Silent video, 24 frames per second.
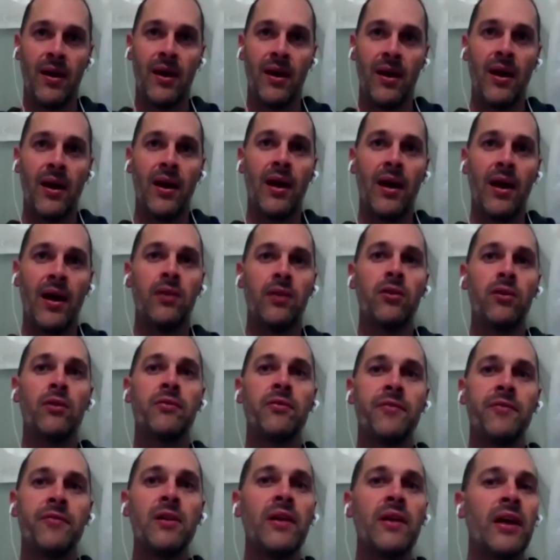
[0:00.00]
And you'll
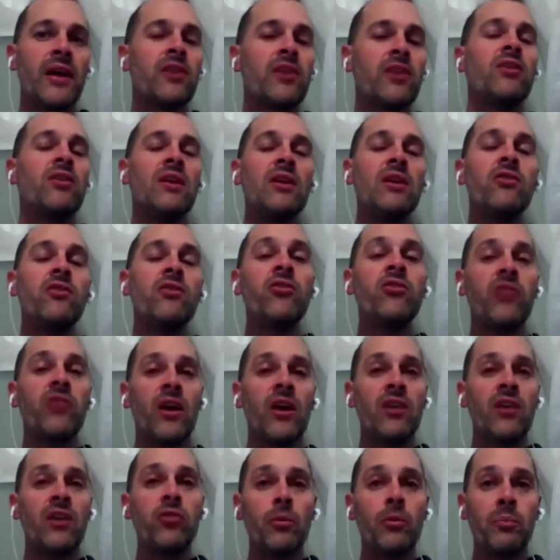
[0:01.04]
feel like you need to
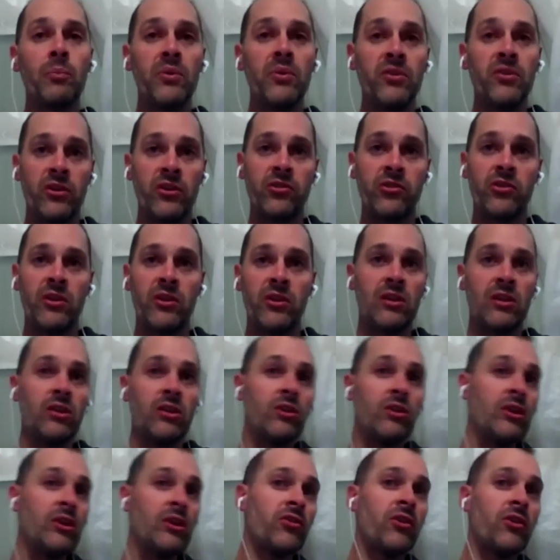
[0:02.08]
change your position and you
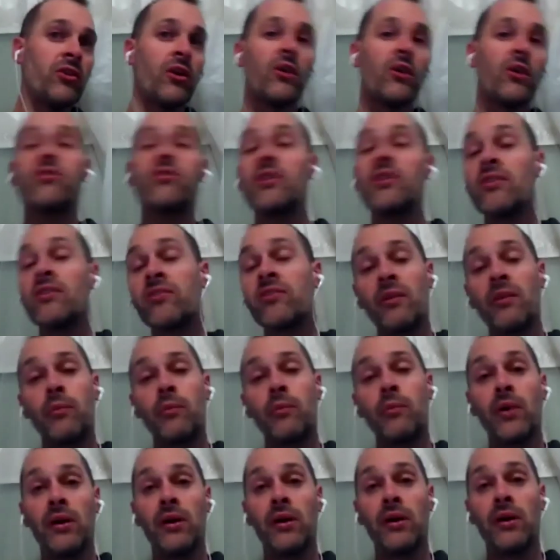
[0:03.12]
need to go sit
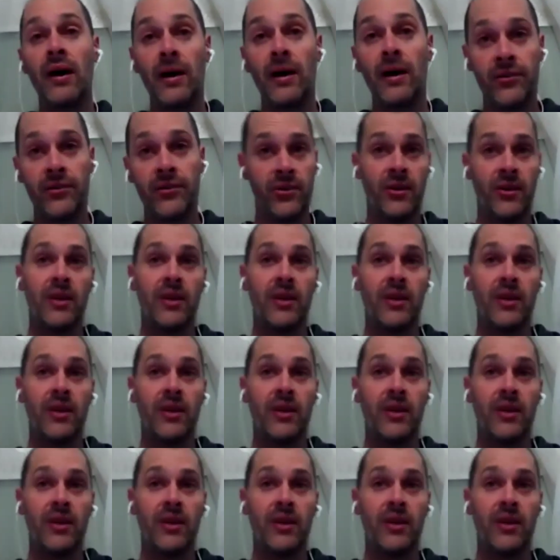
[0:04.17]
somewhere else.